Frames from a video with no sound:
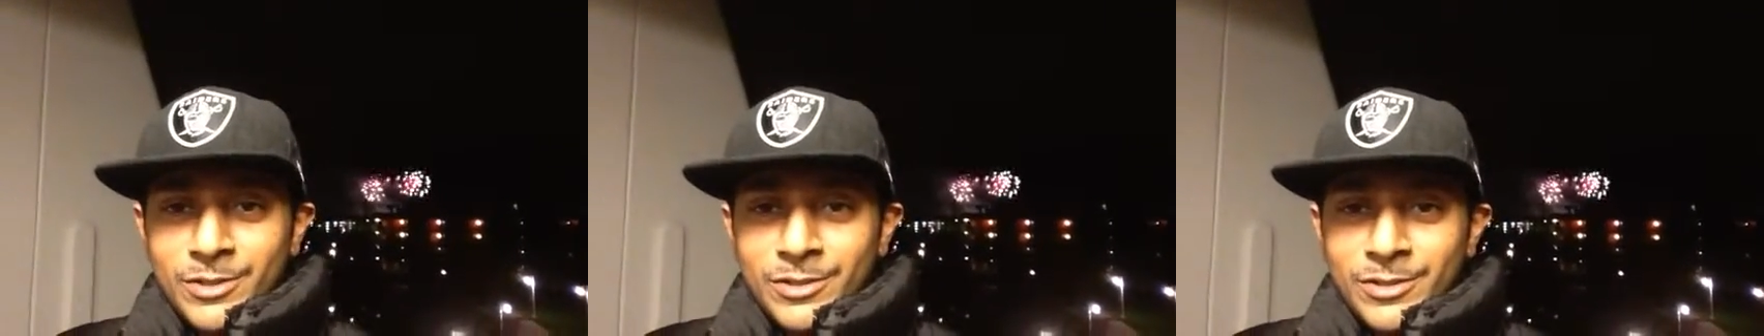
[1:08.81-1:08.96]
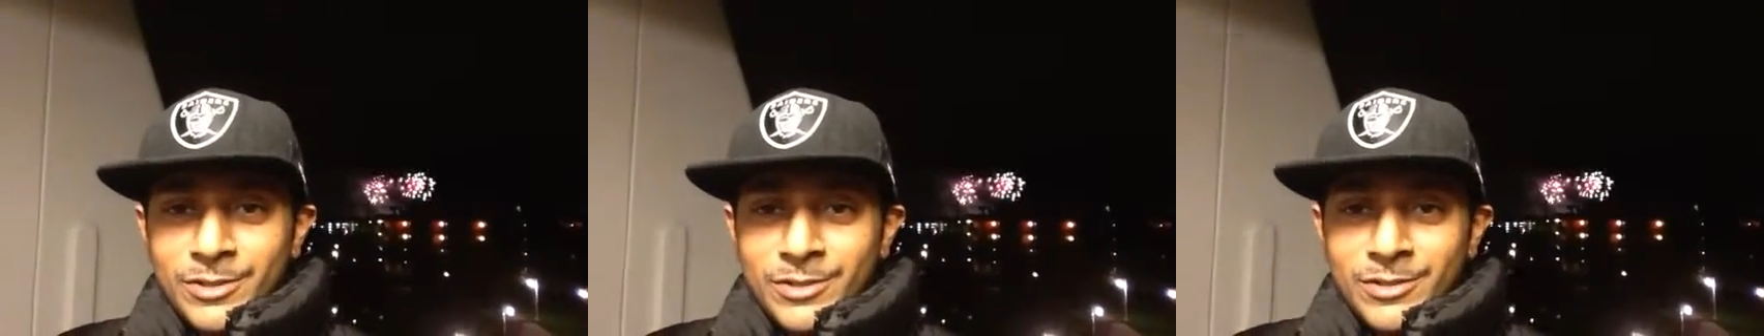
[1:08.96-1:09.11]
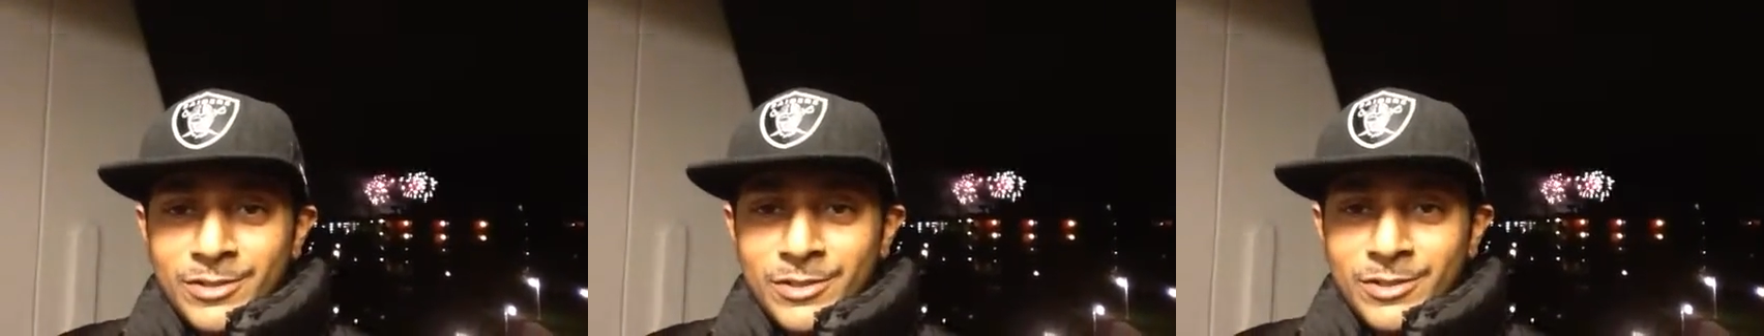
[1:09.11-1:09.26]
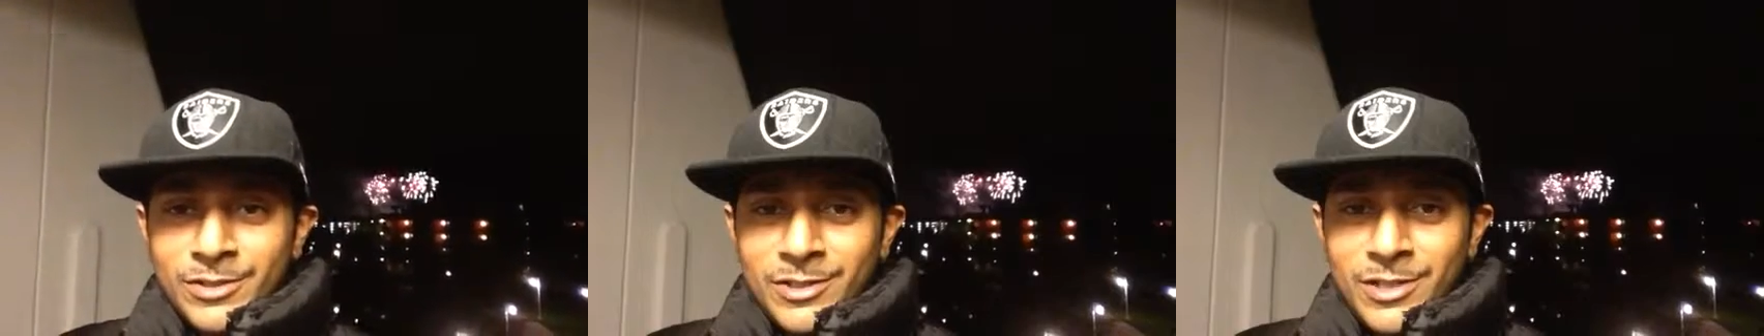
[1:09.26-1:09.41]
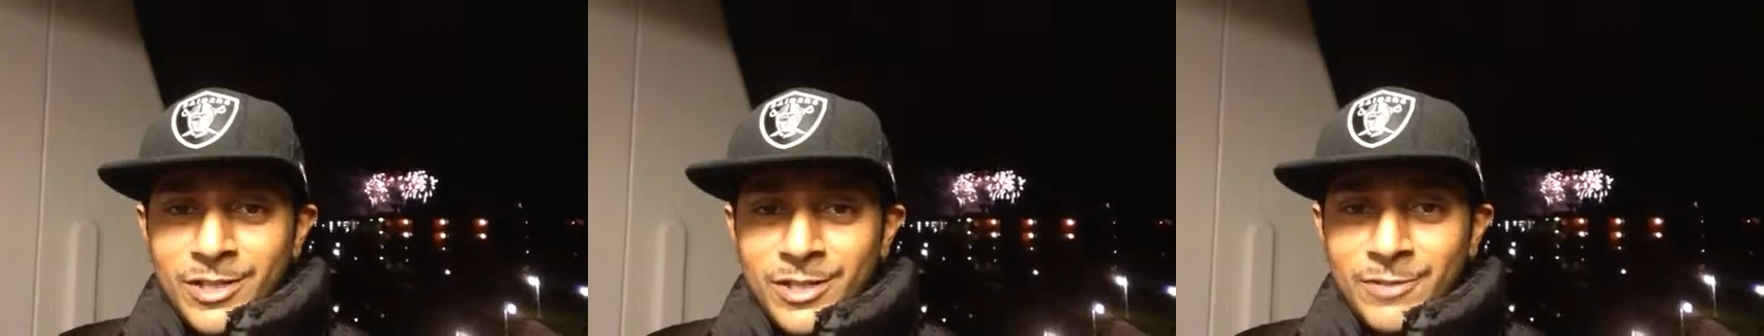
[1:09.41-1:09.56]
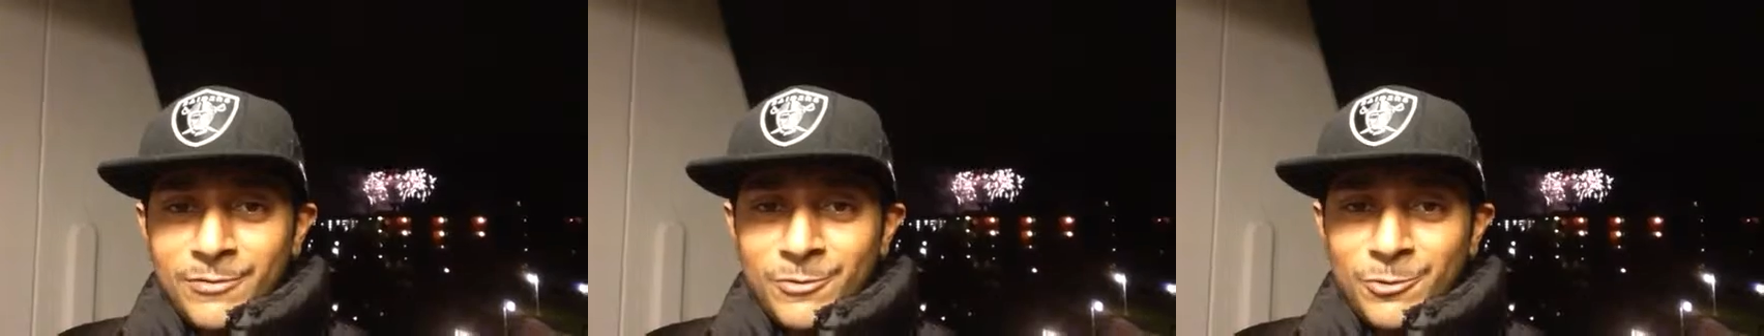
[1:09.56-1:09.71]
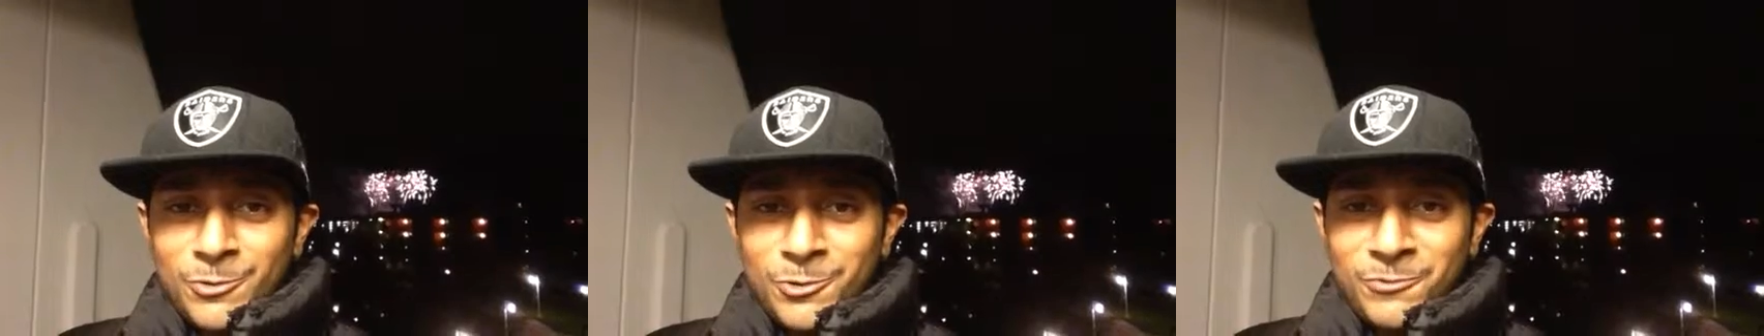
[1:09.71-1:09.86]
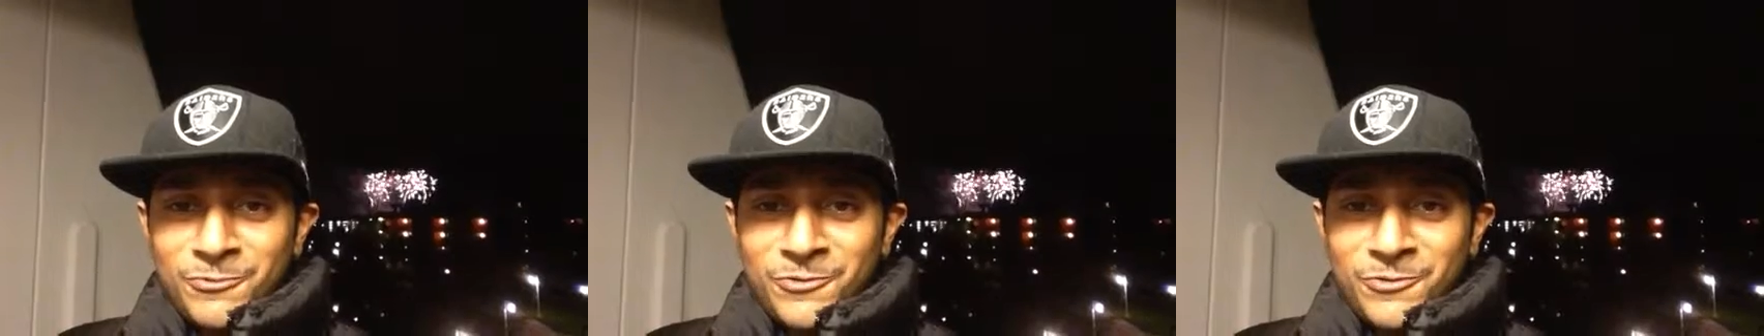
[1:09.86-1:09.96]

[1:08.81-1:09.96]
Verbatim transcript: it's just life, you know,